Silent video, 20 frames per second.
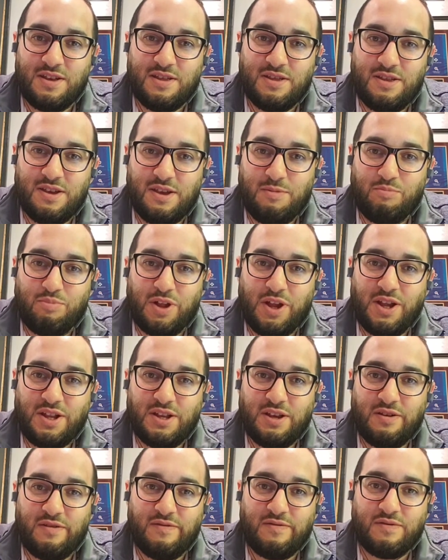the
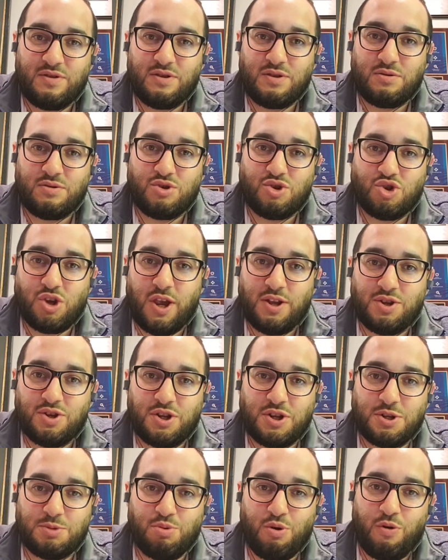plaintiff changed
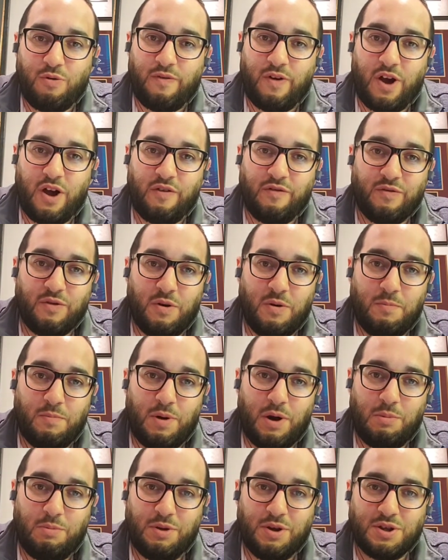his profile from
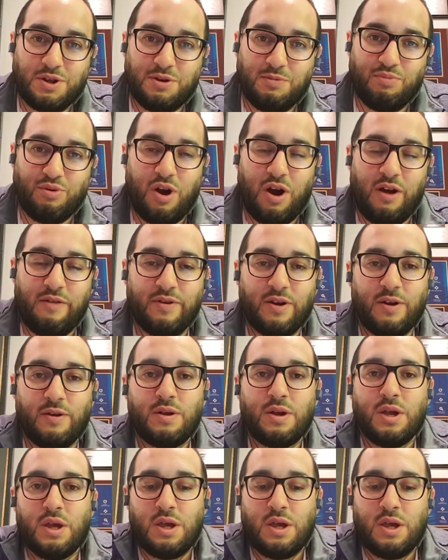public to private,